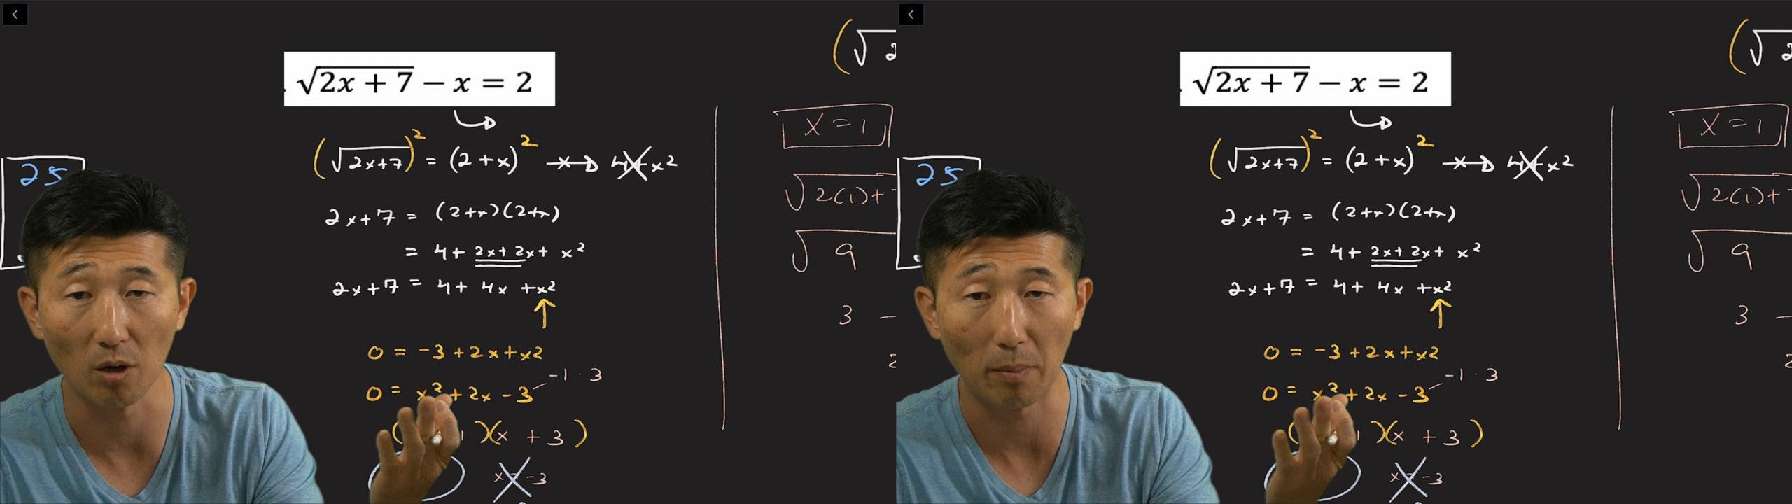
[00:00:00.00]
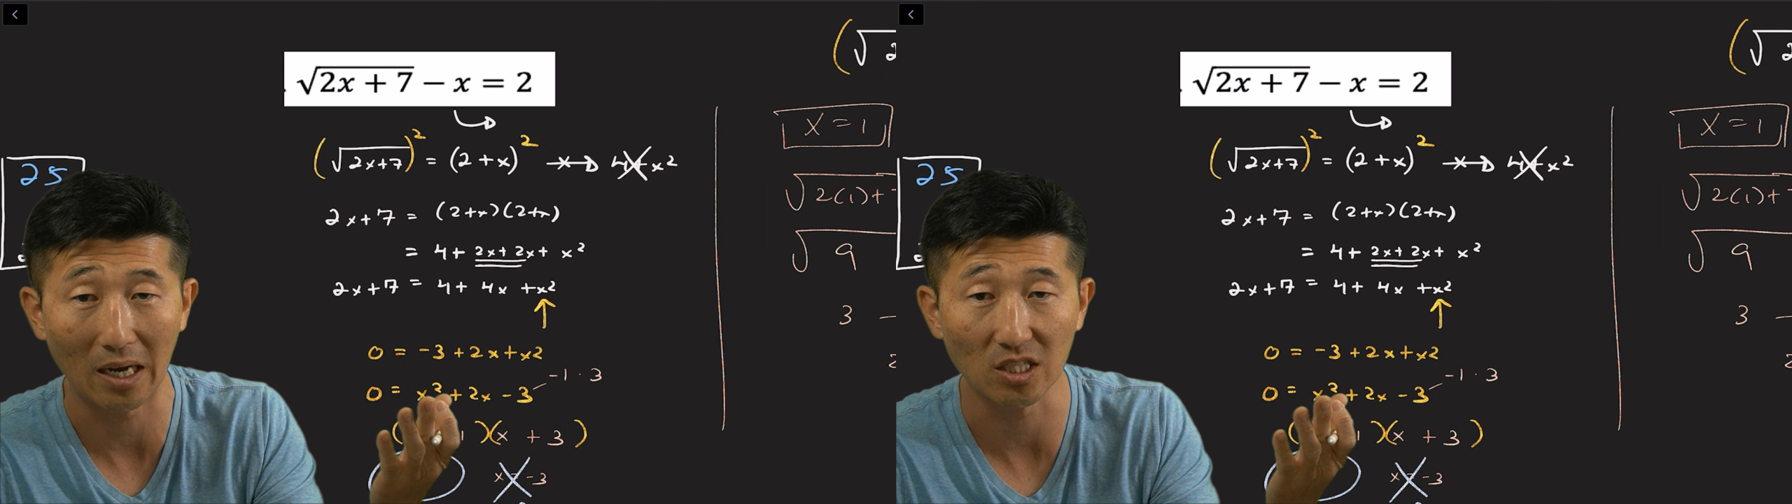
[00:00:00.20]
a
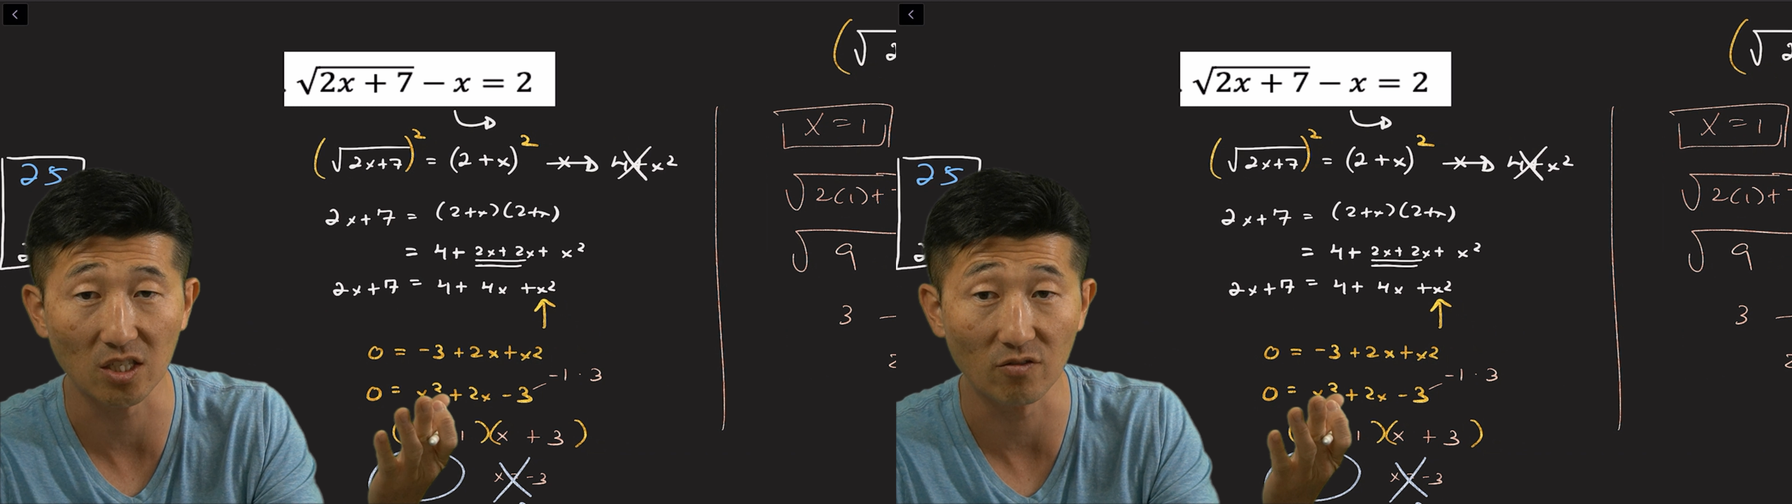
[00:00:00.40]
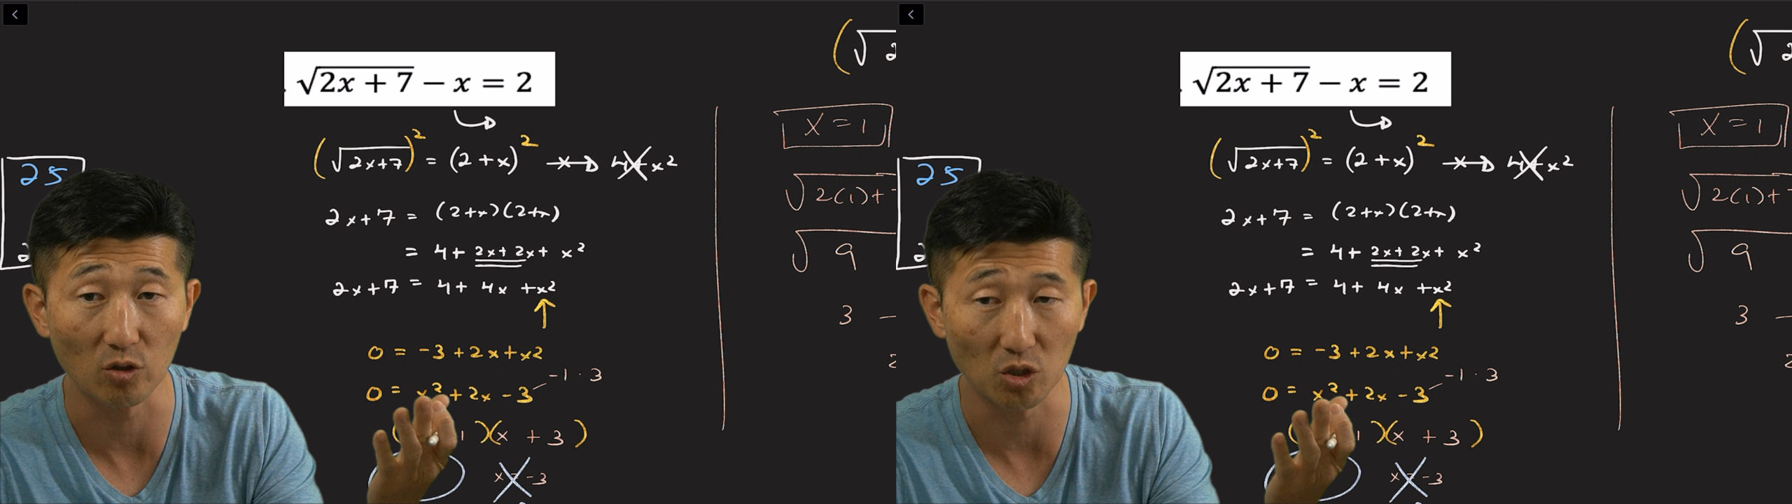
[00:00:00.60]

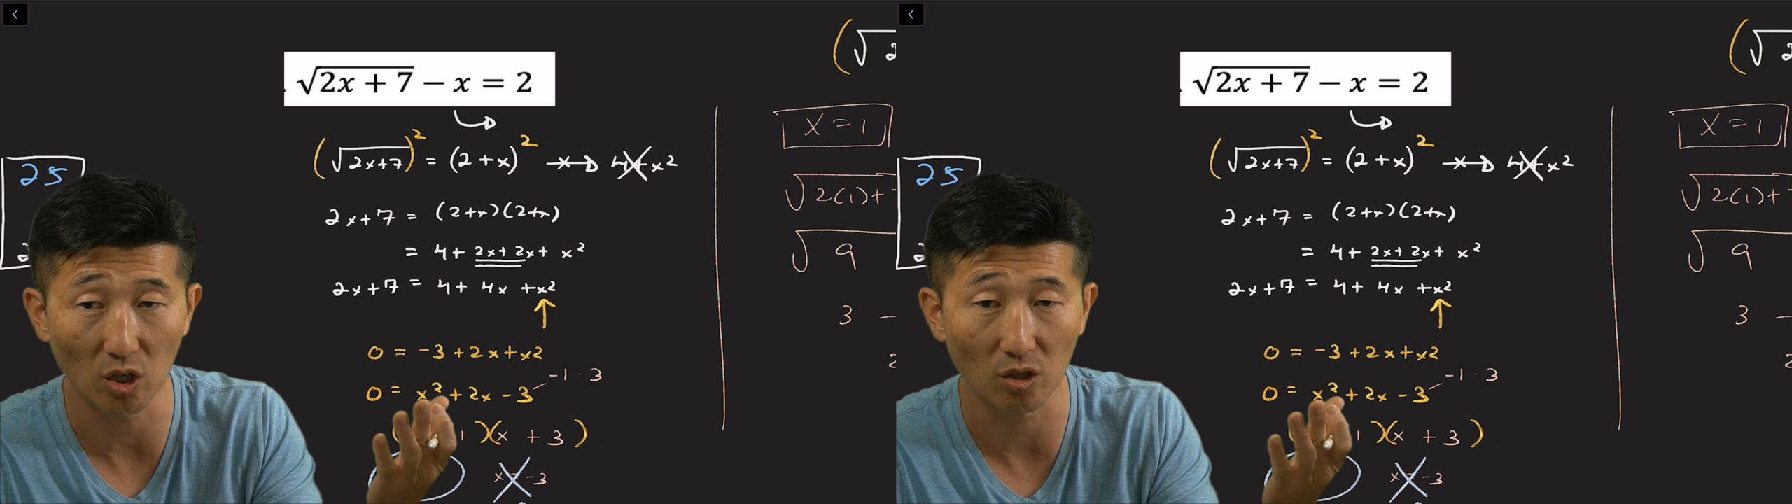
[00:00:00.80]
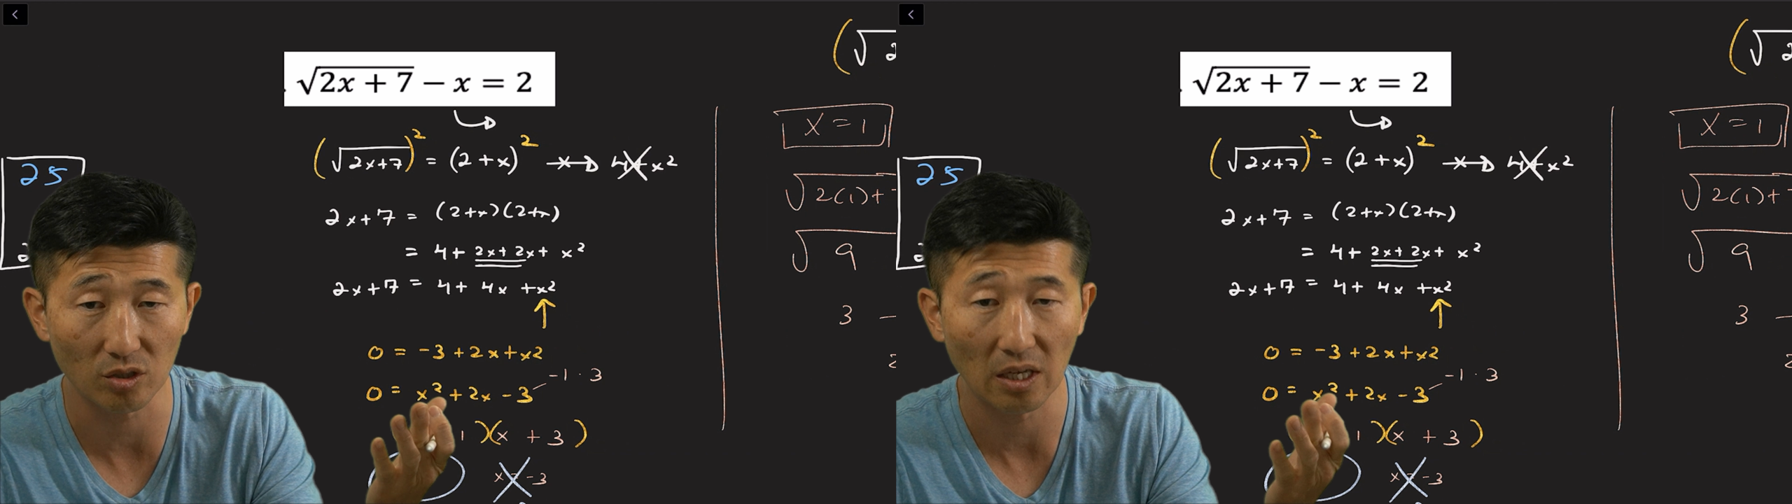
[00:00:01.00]
positive
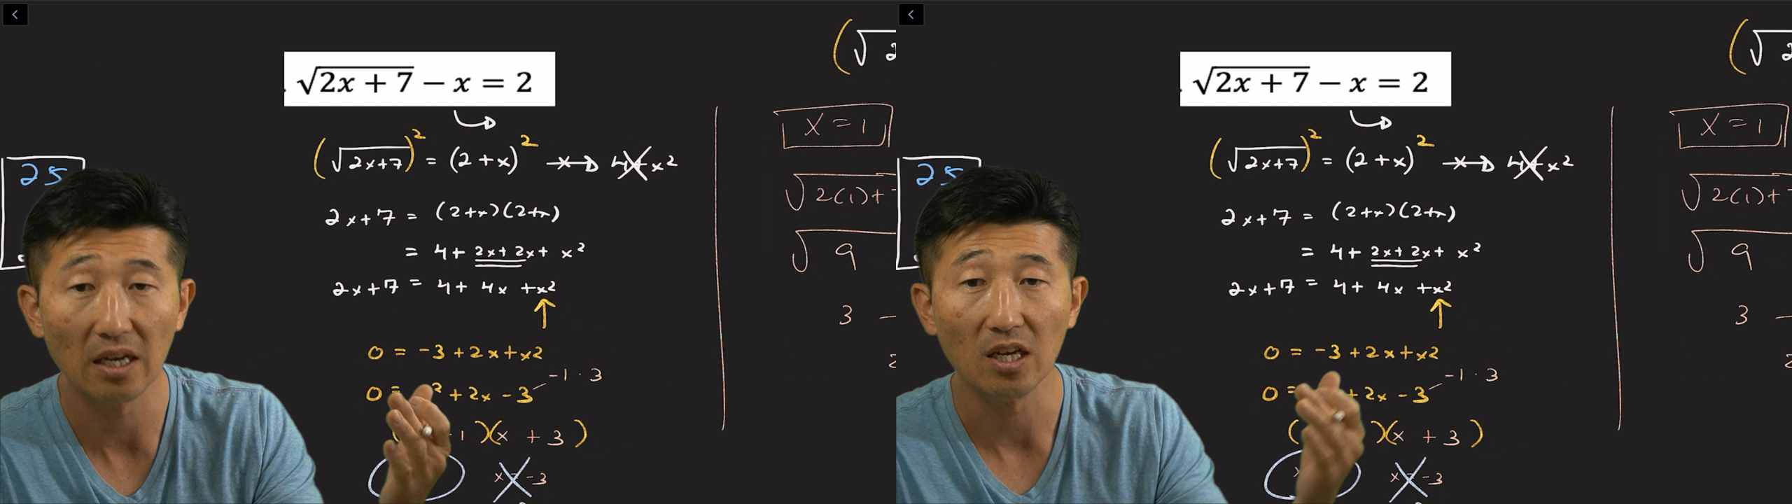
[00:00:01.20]
result.